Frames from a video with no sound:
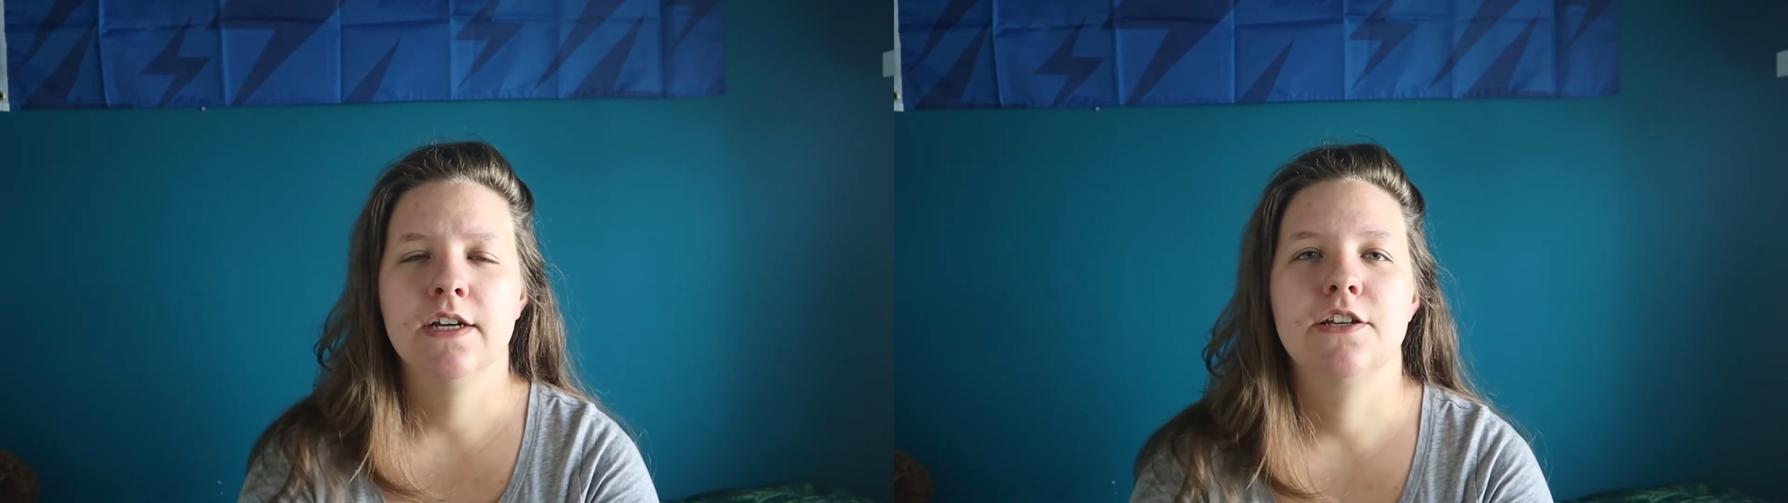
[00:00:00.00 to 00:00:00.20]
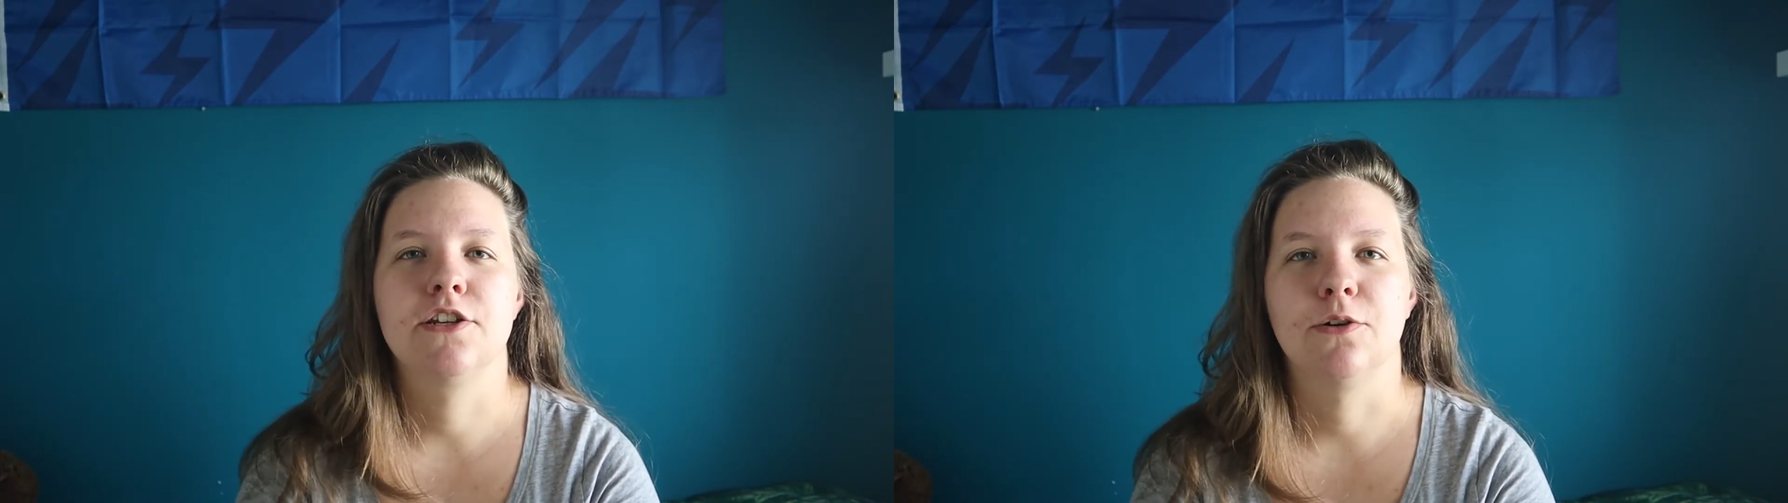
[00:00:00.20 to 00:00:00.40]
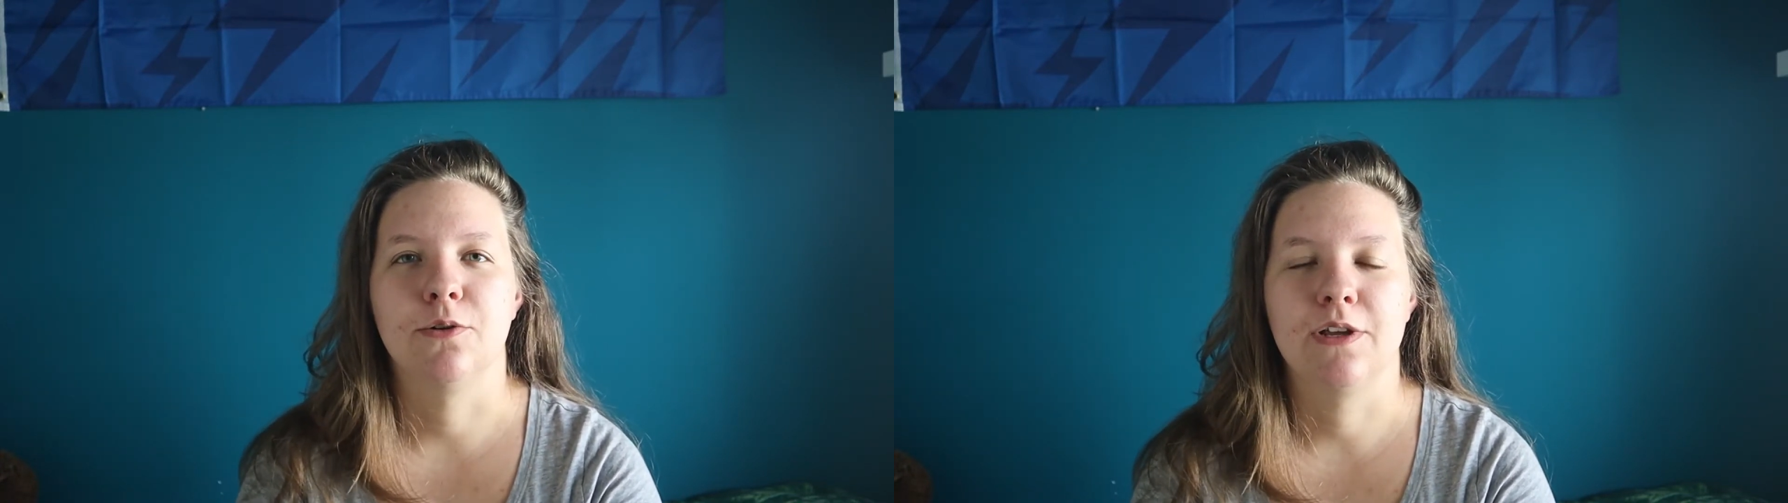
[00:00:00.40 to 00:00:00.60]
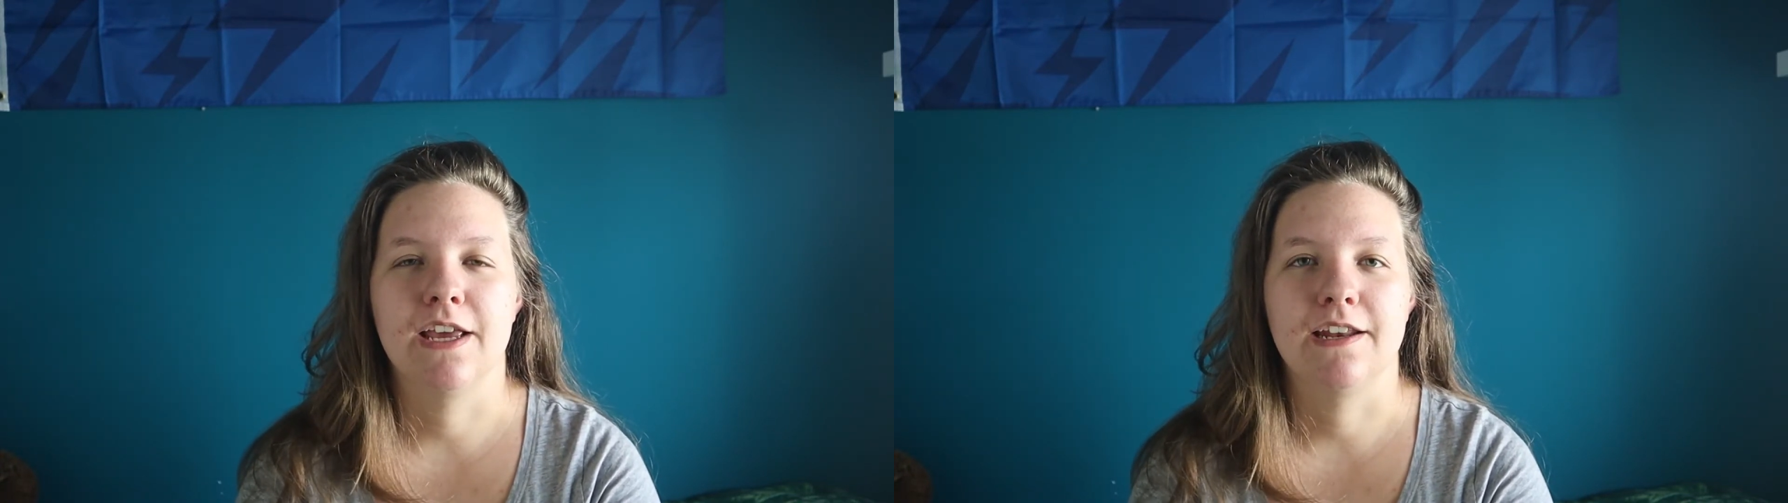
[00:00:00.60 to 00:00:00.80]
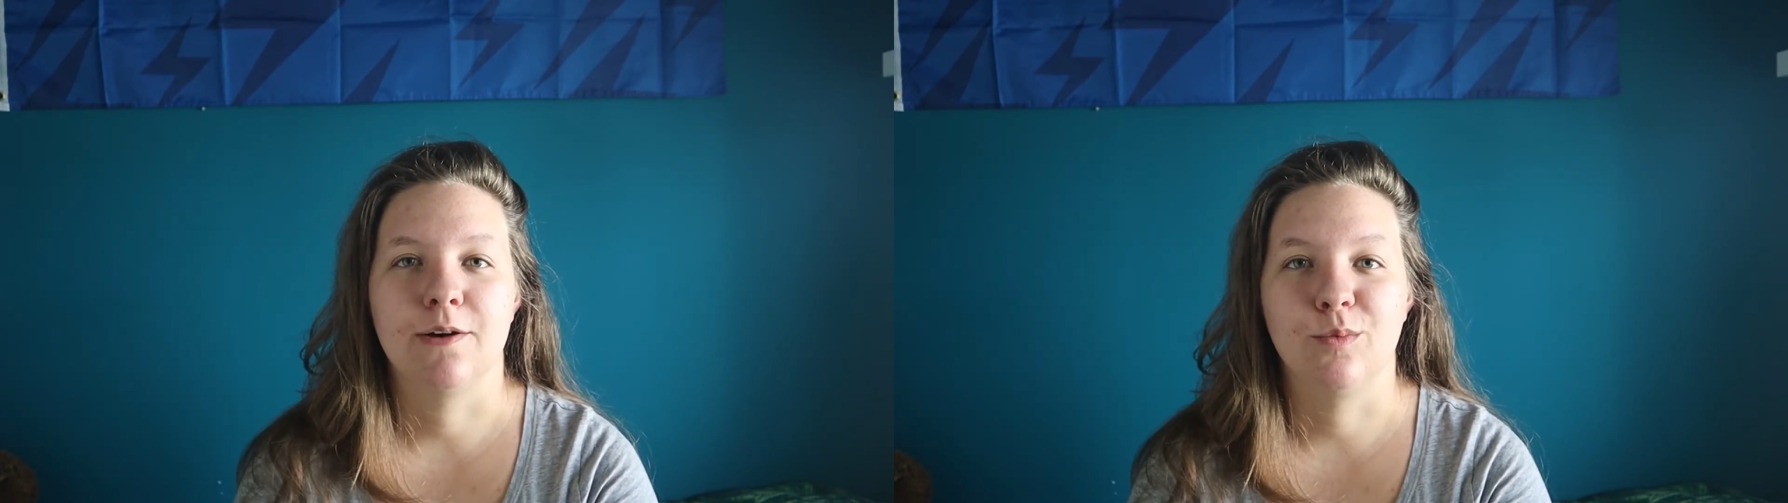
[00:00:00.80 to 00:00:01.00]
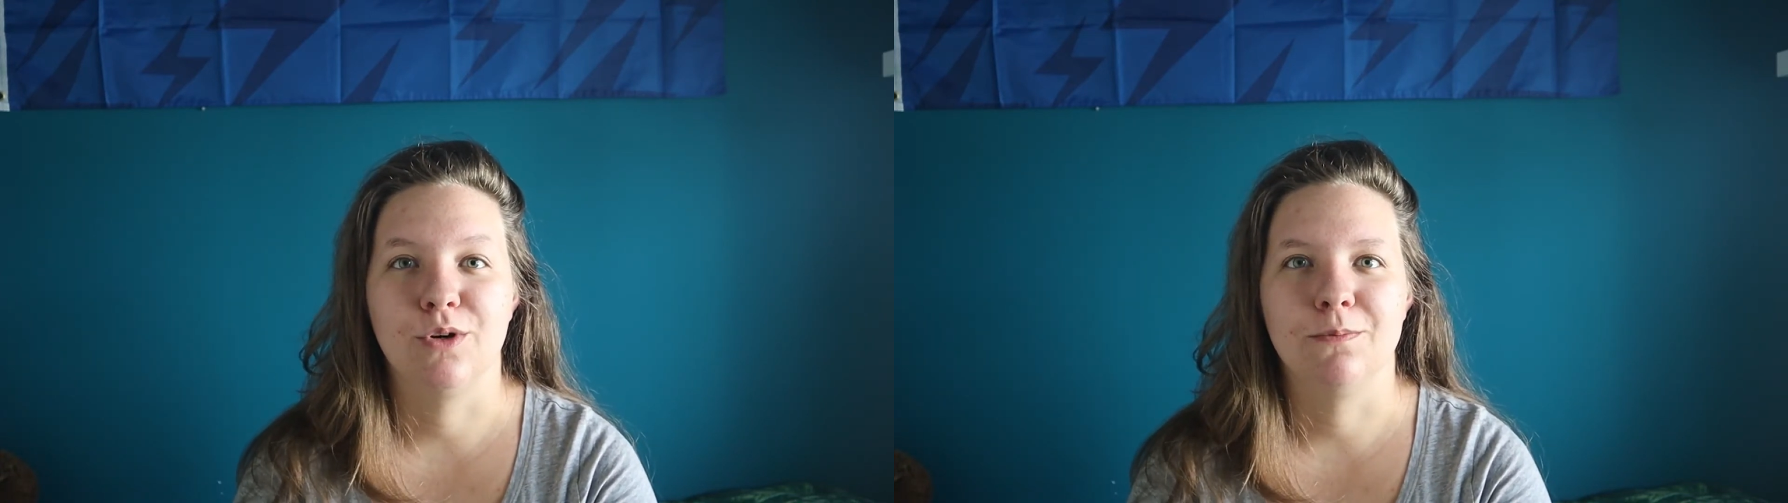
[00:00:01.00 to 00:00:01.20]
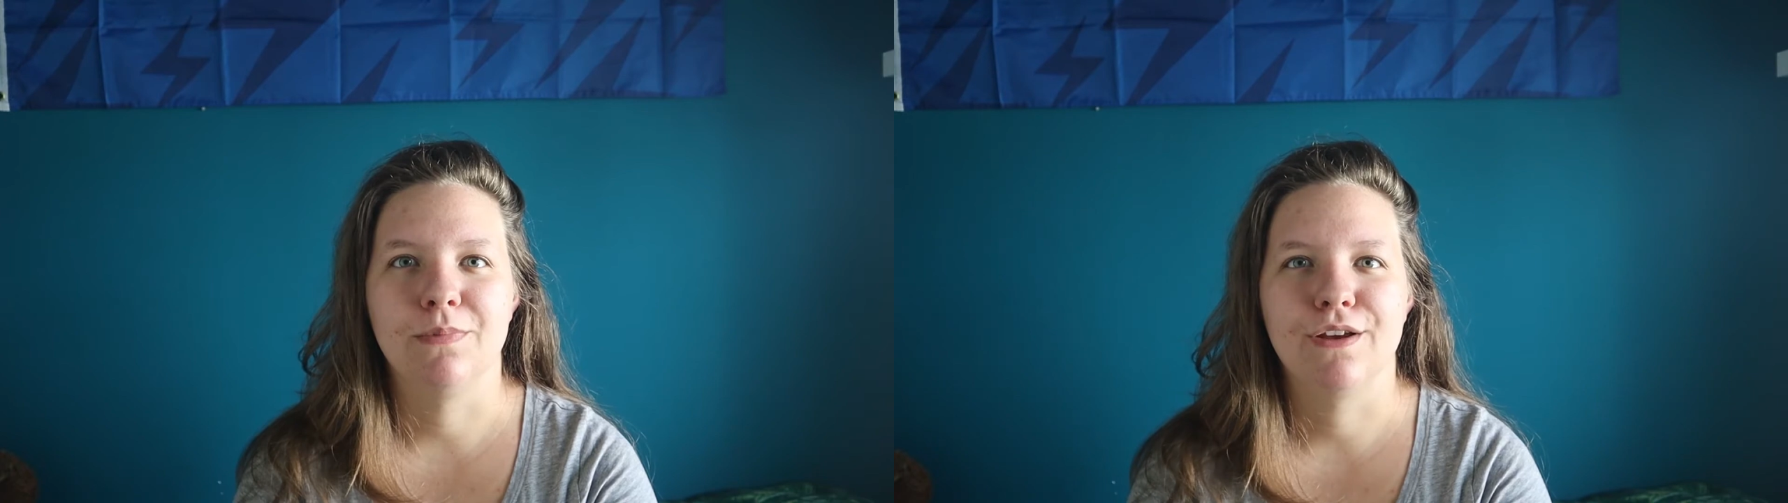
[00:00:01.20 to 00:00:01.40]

So yeah, that wouldn't